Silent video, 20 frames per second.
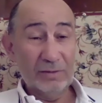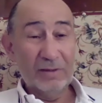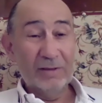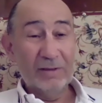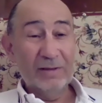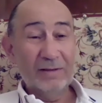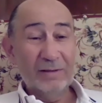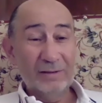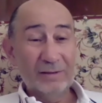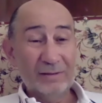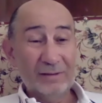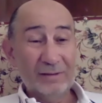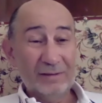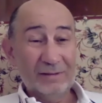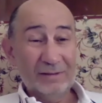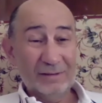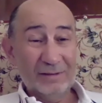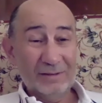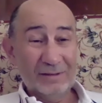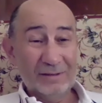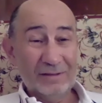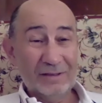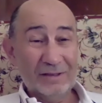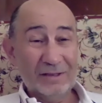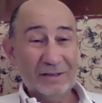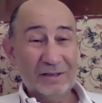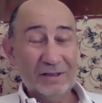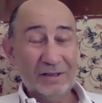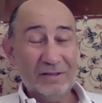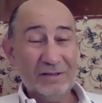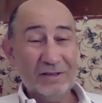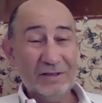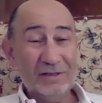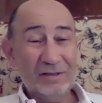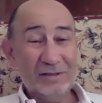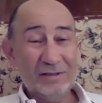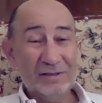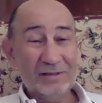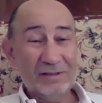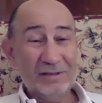The case
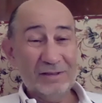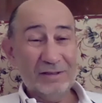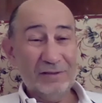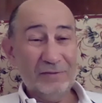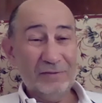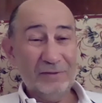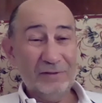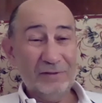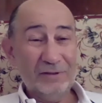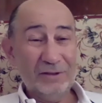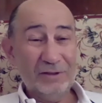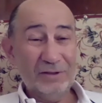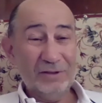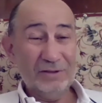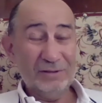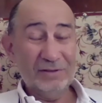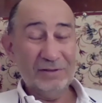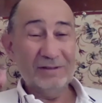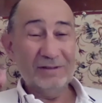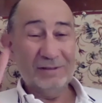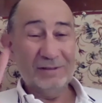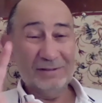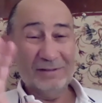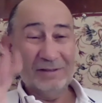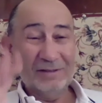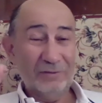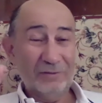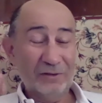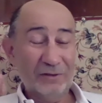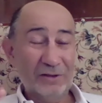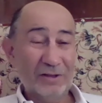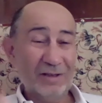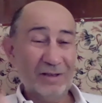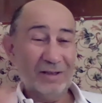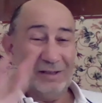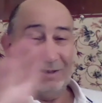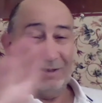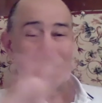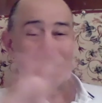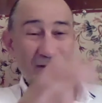is if it
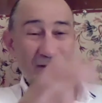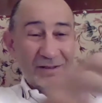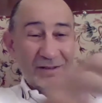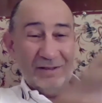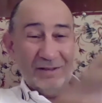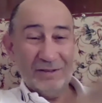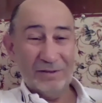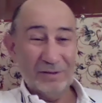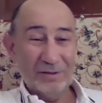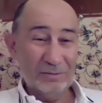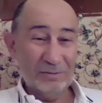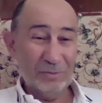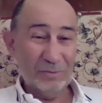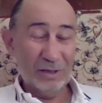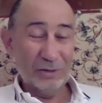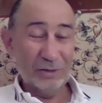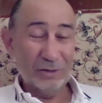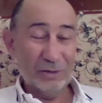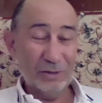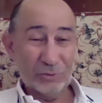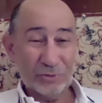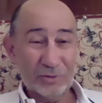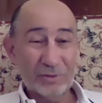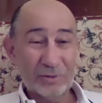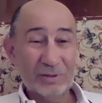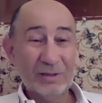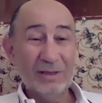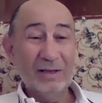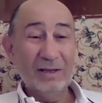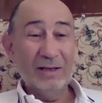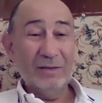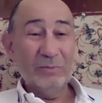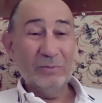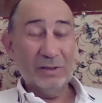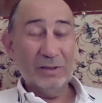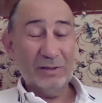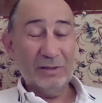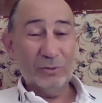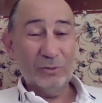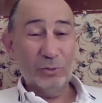can eat mouse.
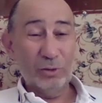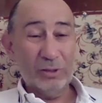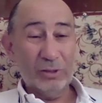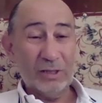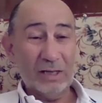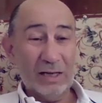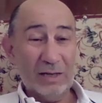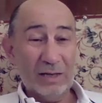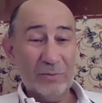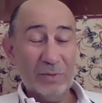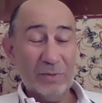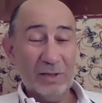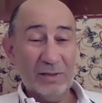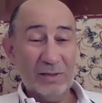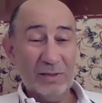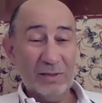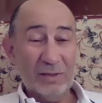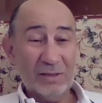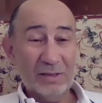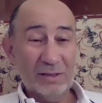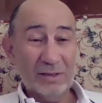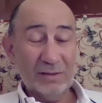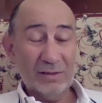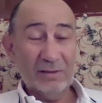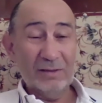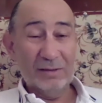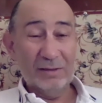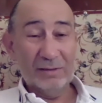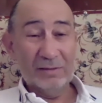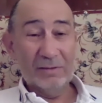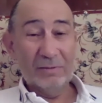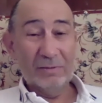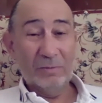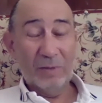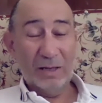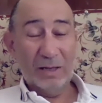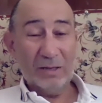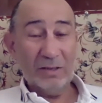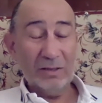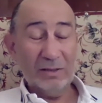But all time I said,
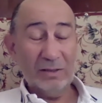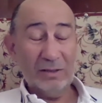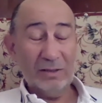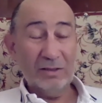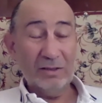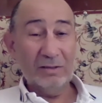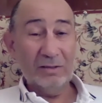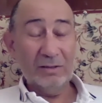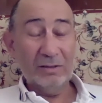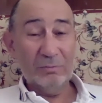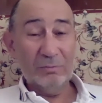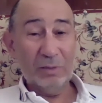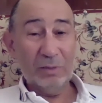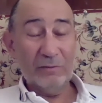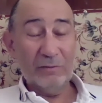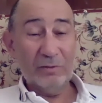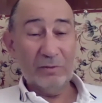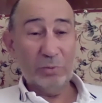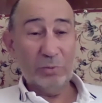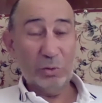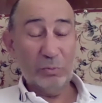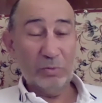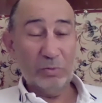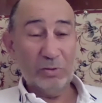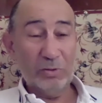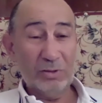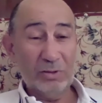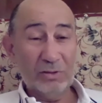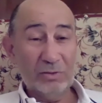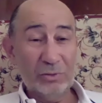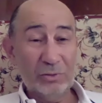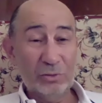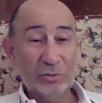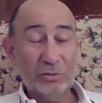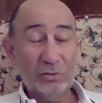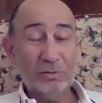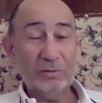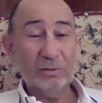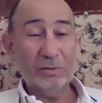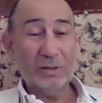market and private property is not
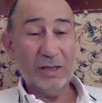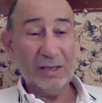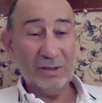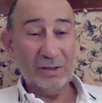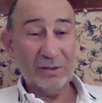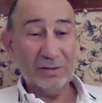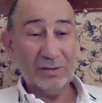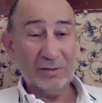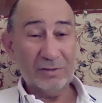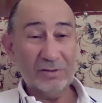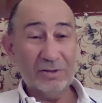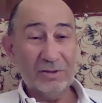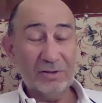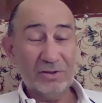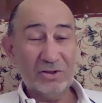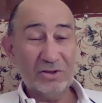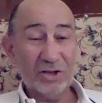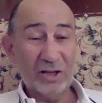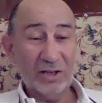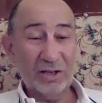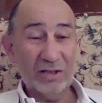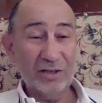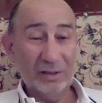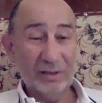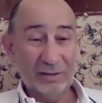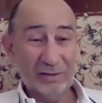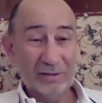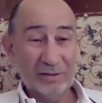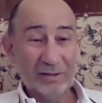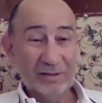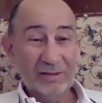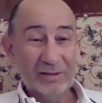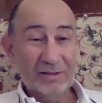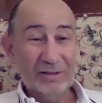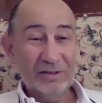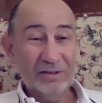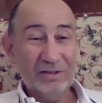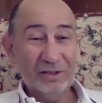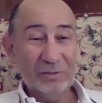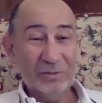cat, it is tiger,
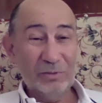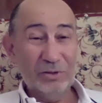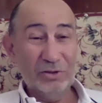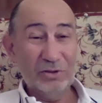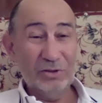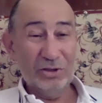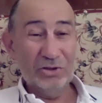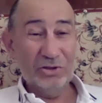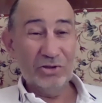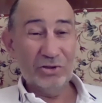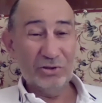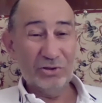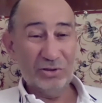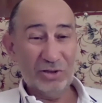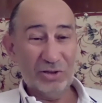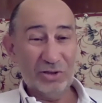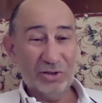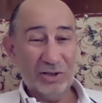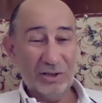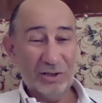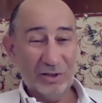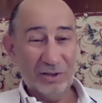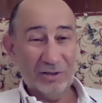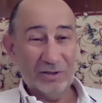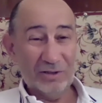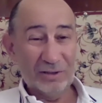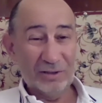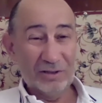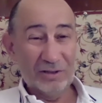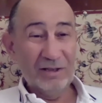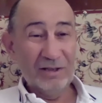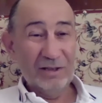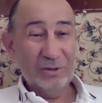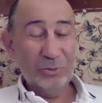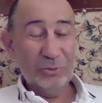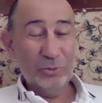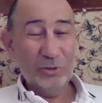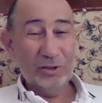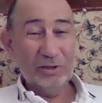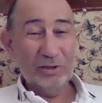extremely dangerous tiger,
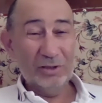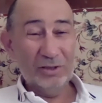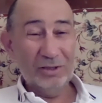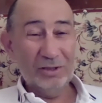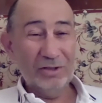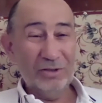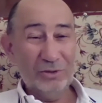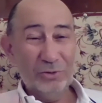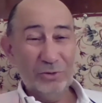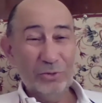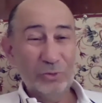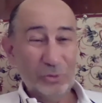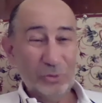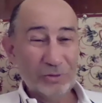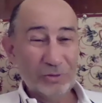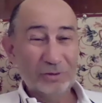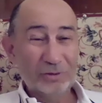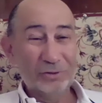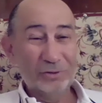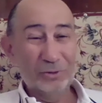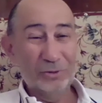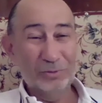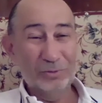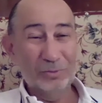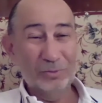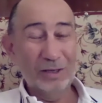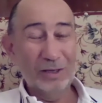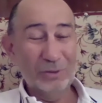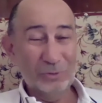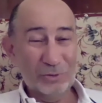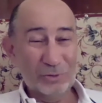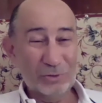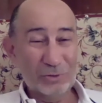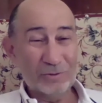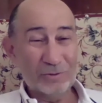who can eat you, not mouse.